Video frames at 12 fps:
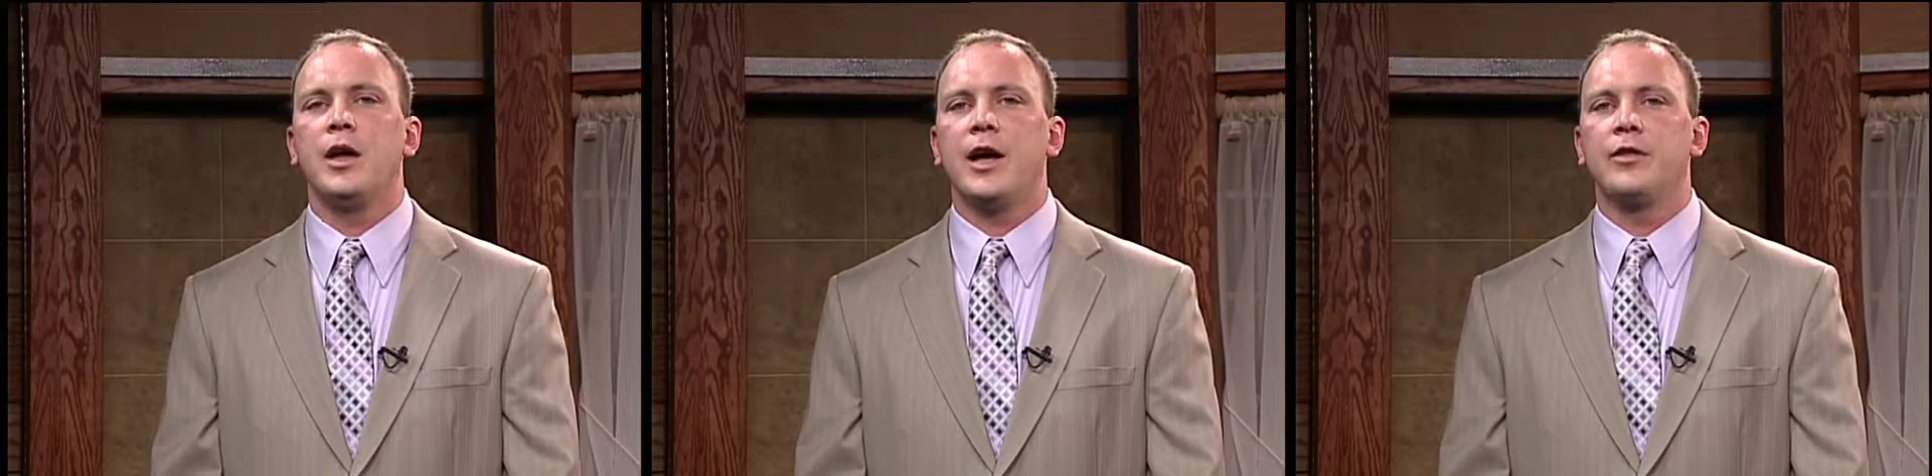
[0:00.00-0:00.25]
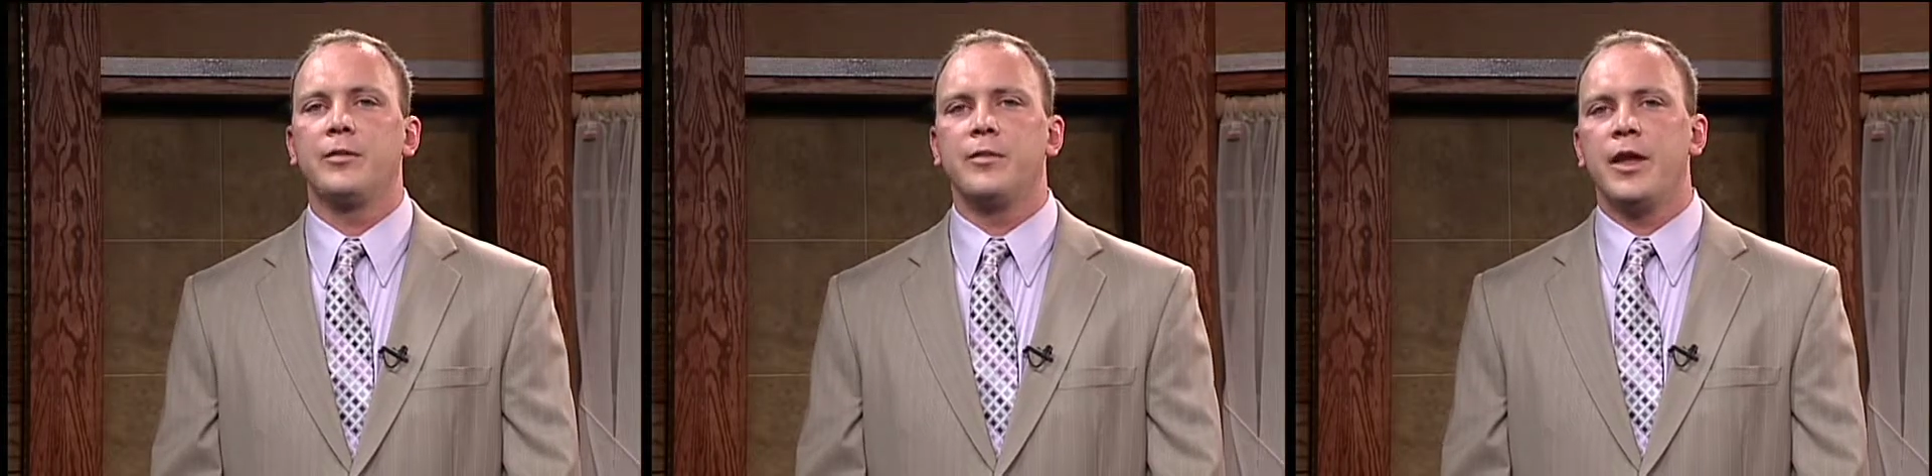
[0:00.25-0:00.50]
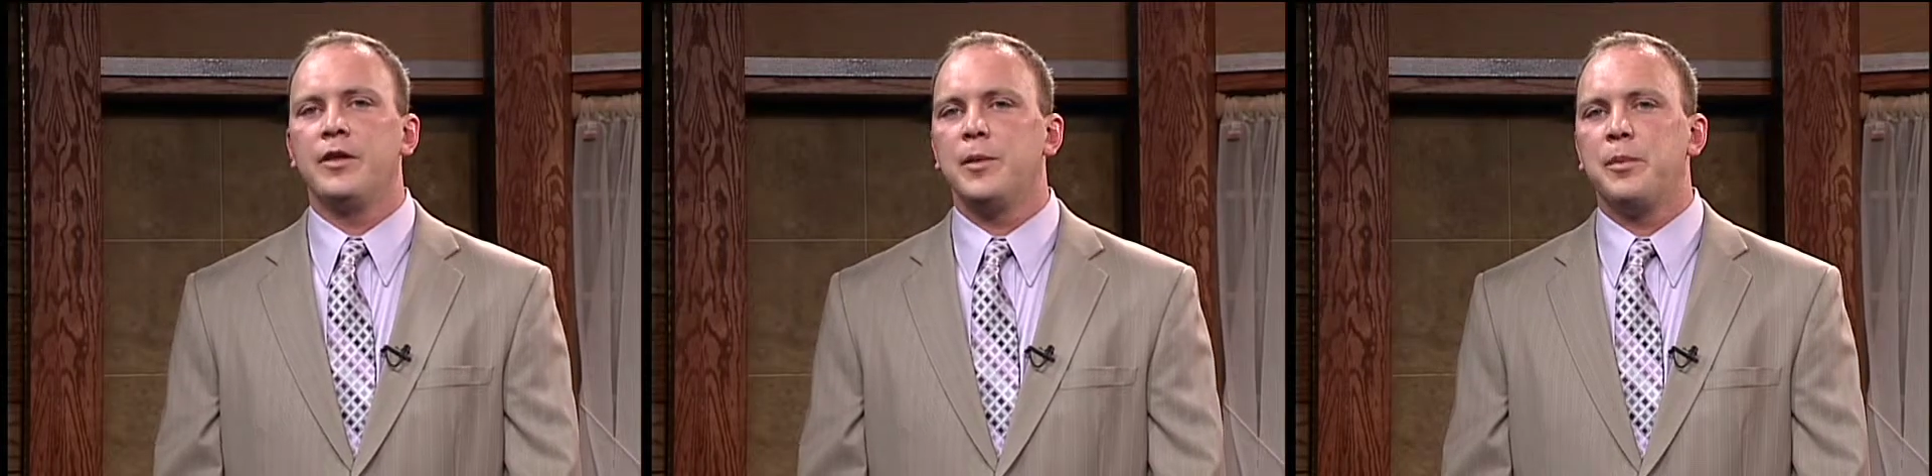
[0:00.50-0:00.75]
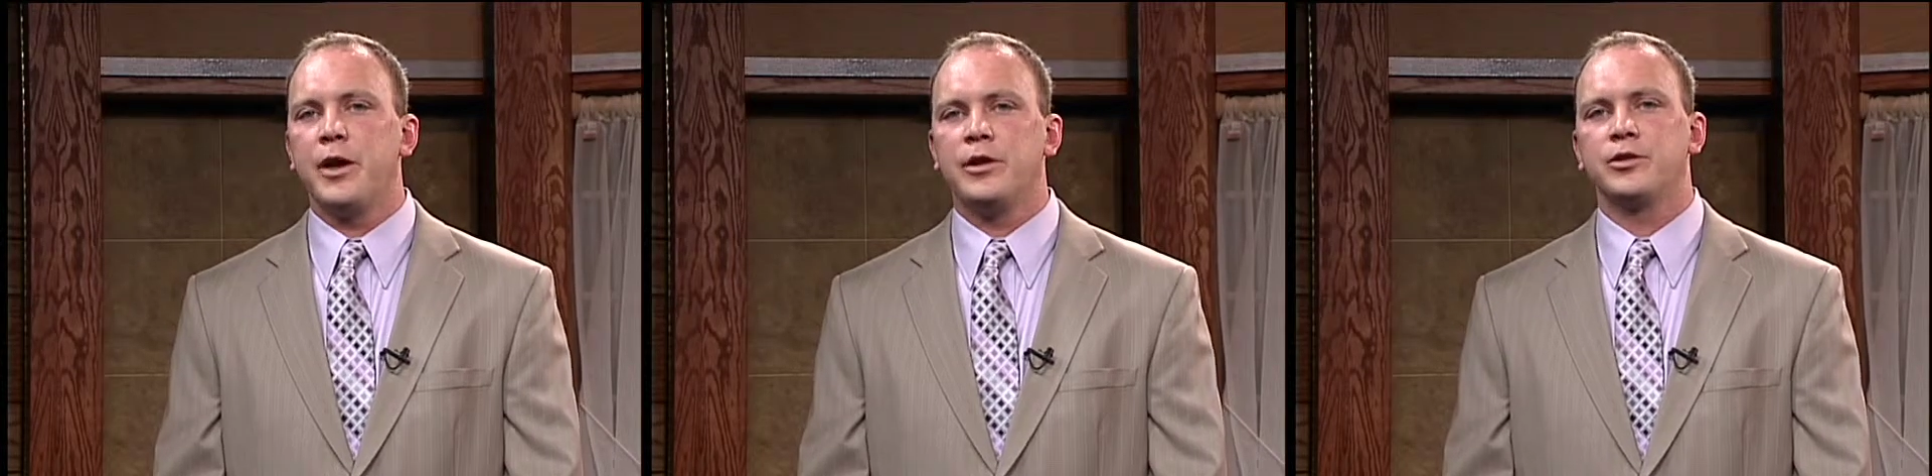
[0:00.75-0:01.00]
and they
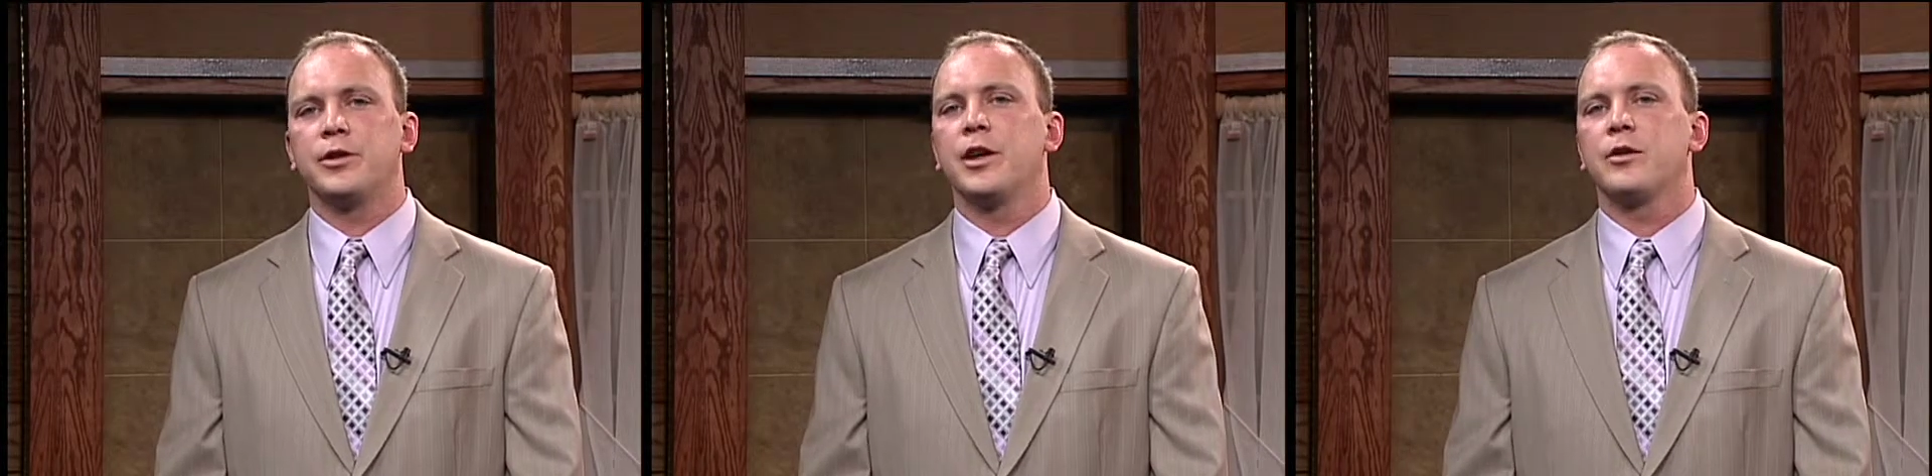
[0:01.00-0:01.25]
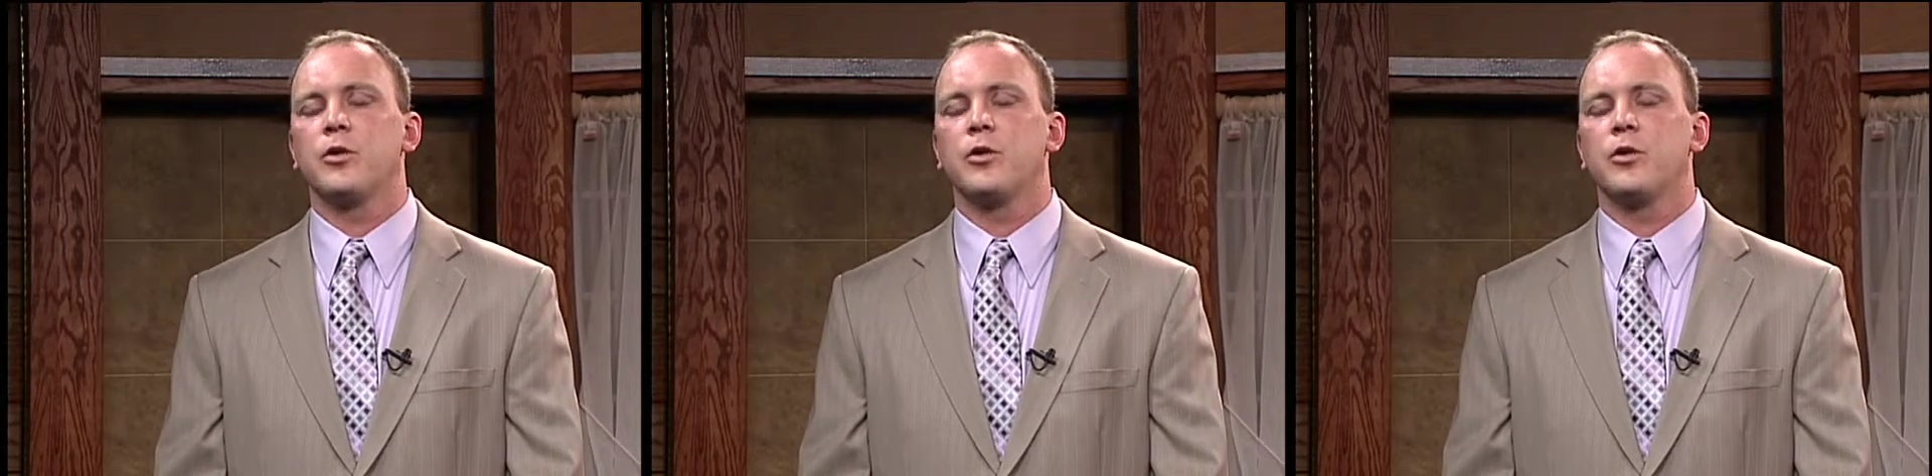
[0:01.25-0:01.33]
penetrate